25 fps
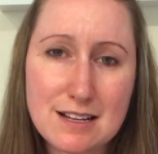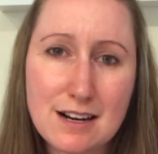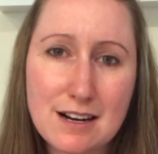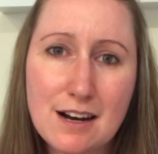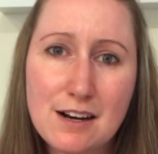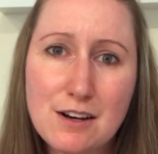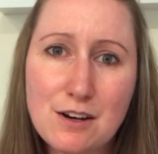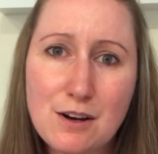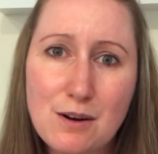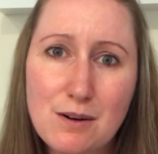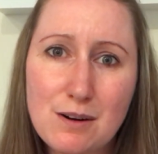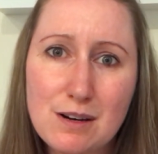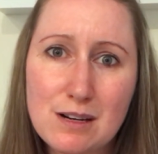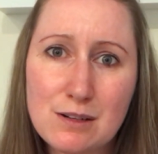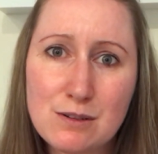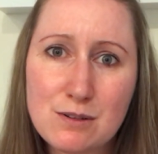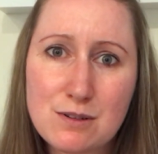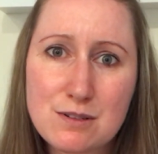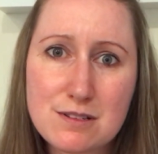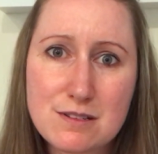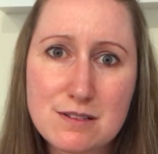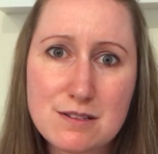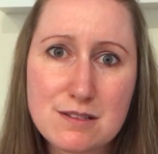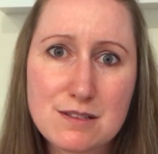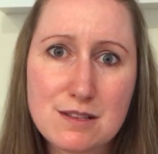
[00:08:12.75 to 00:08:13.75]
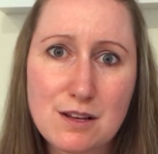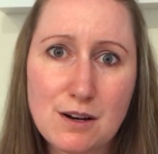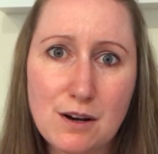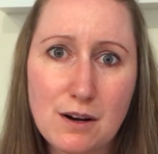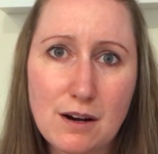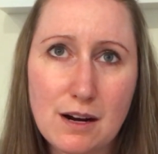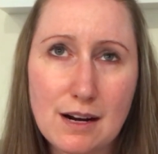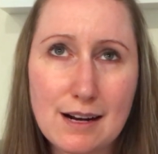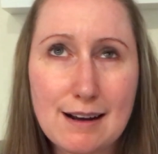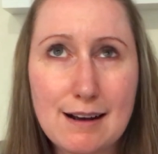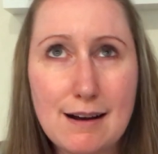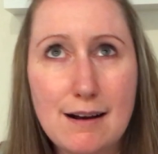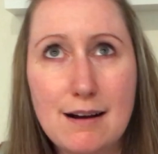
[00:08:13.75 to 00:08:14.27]
And I know it looks as though
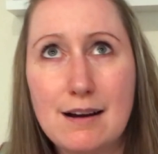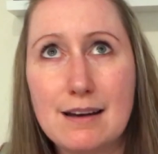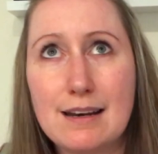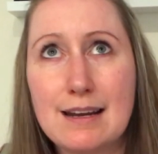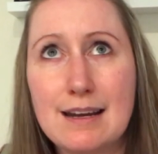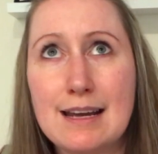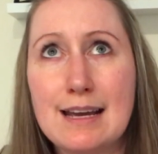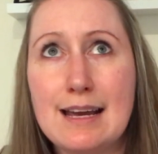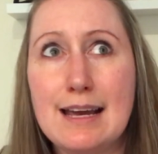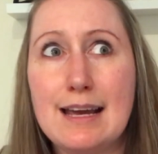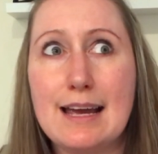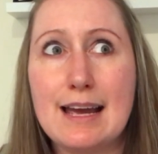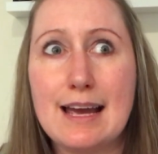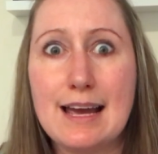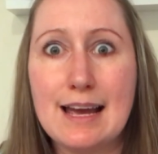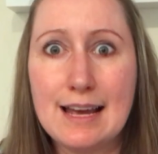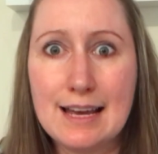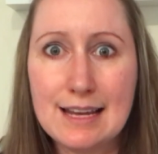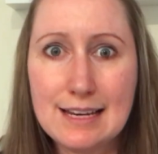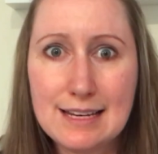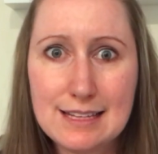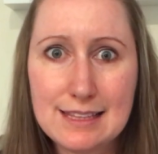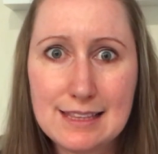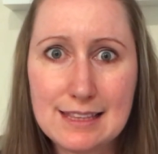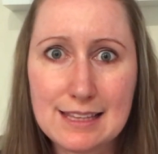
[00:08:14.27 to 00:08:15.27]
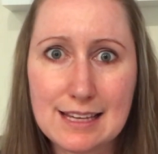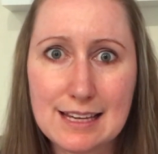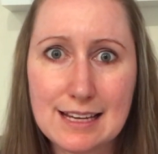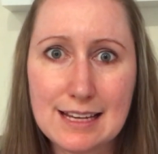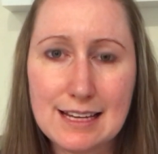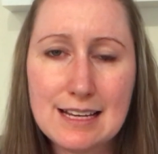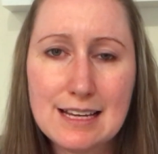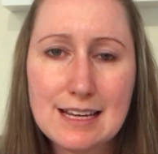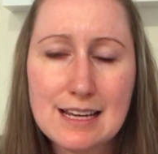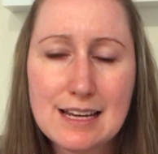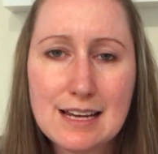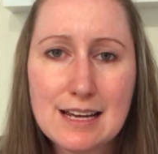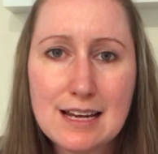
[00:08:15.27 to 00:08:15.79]
I can't eat
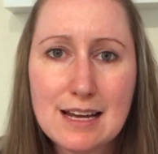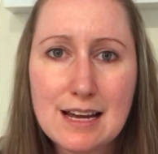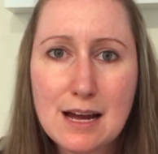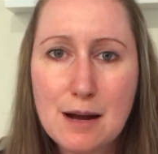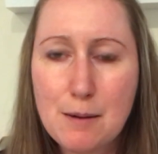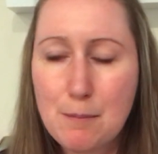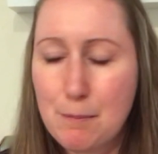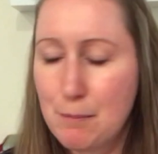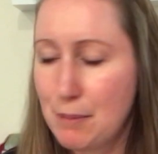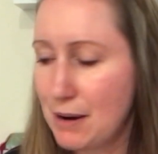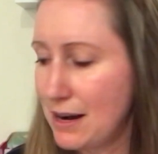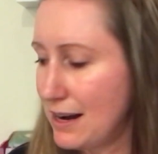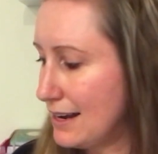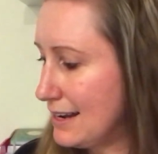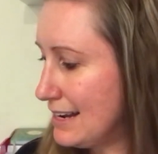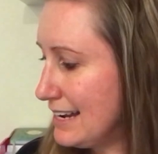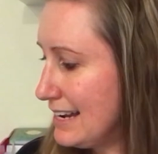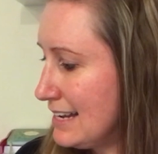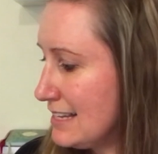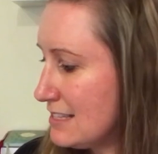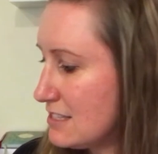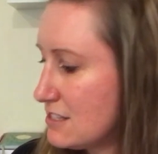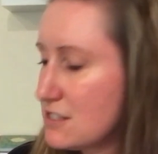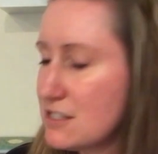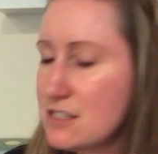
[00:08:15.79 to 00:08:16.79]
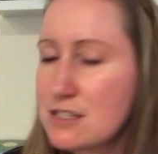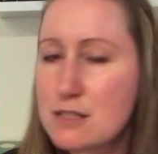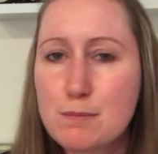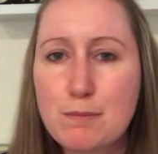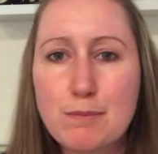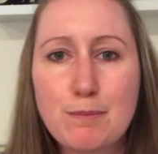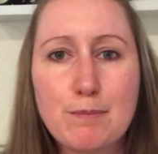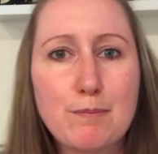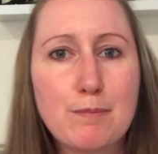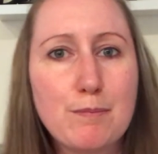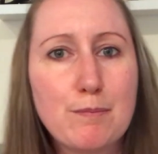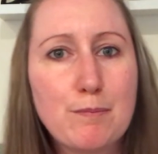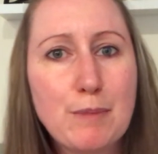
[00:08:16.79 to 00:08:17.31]
anything, but it's just
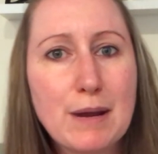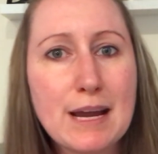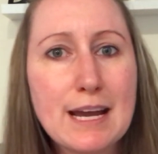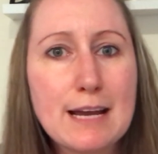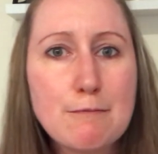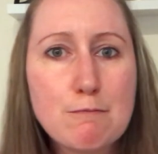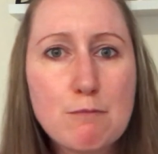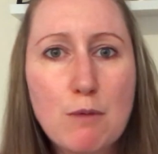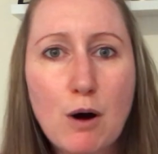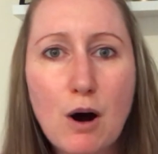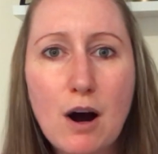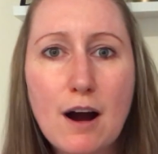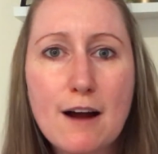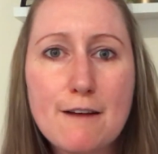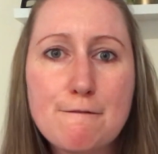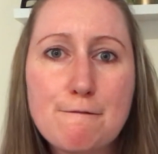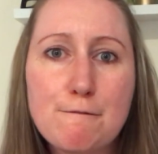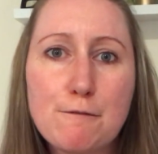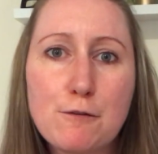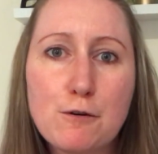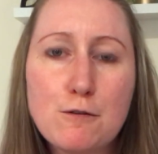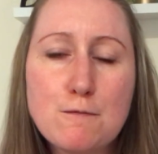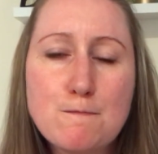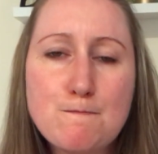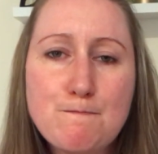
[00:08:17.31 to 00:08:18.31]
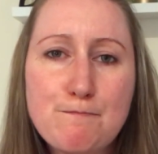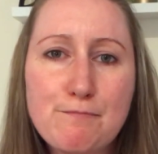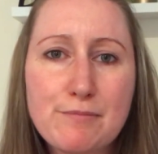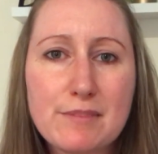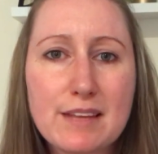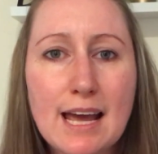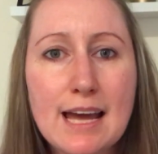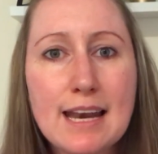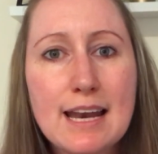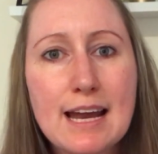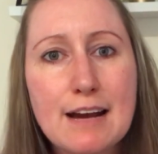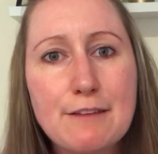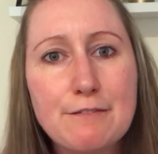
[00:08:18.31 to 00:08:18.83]
being mindful
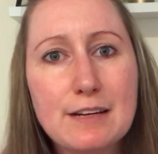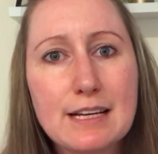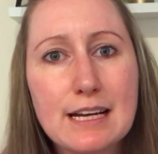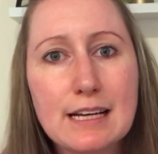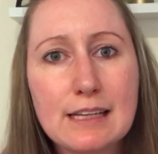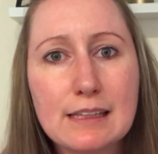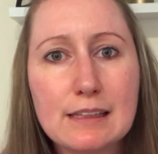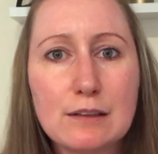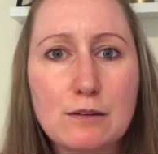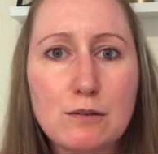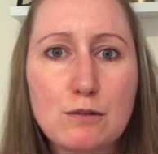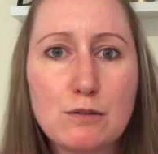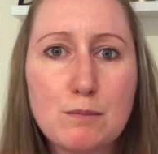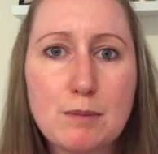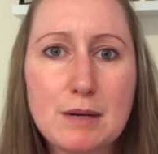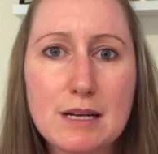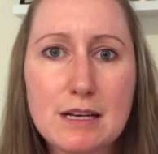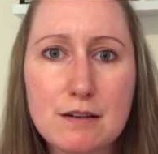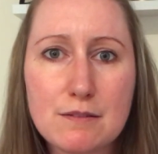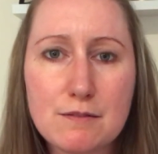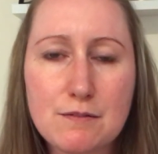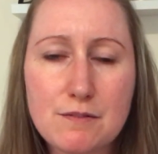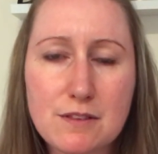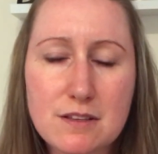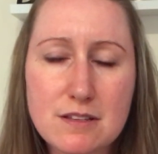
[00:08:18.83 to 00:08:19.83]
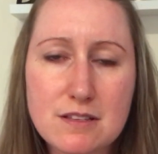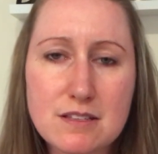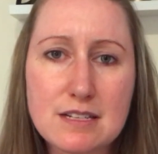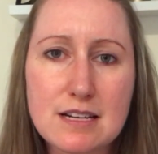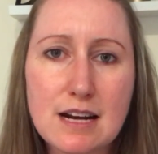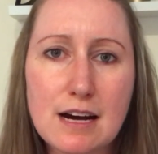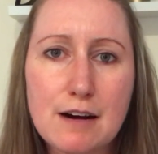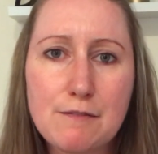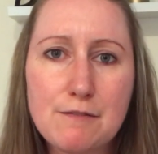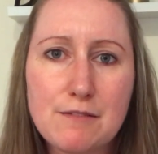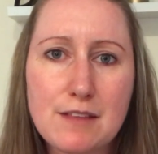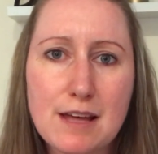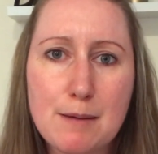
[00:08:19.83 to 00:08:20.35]
and having a little bit of the
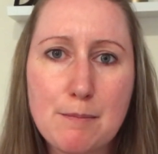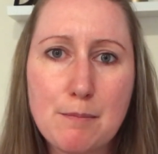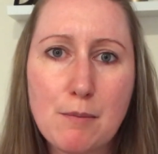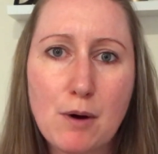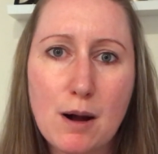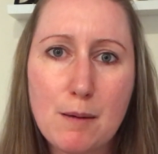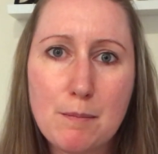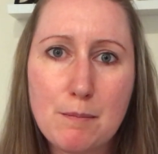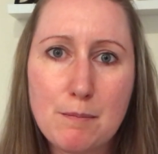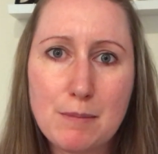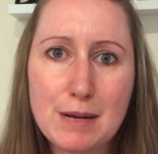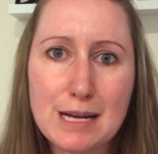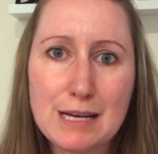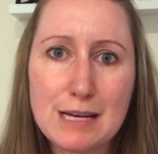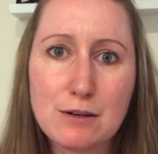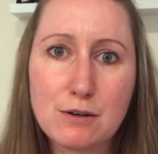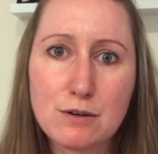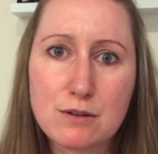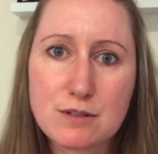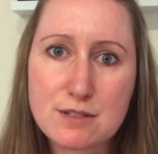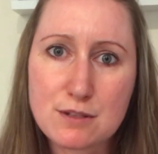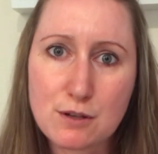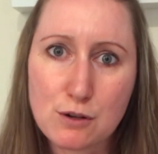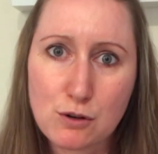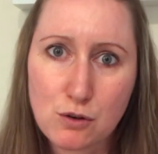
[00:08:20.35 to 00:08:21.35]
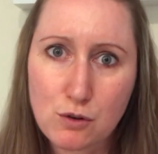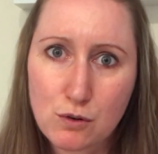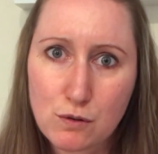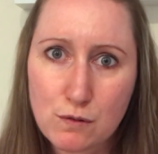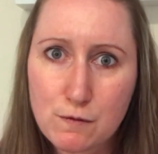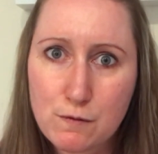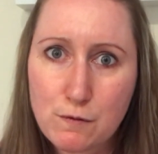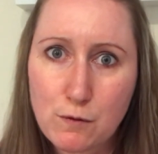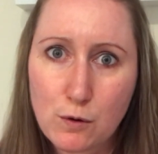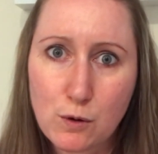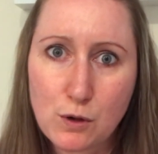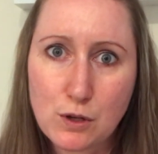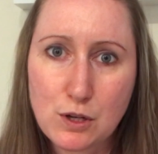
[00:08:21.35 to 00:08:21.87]
stuff that might be not so good
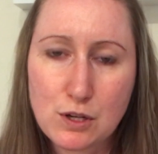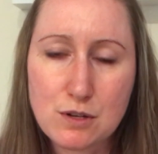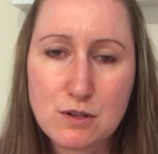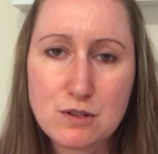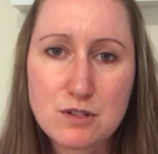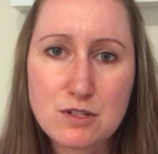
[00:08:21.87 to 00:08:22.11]
for you.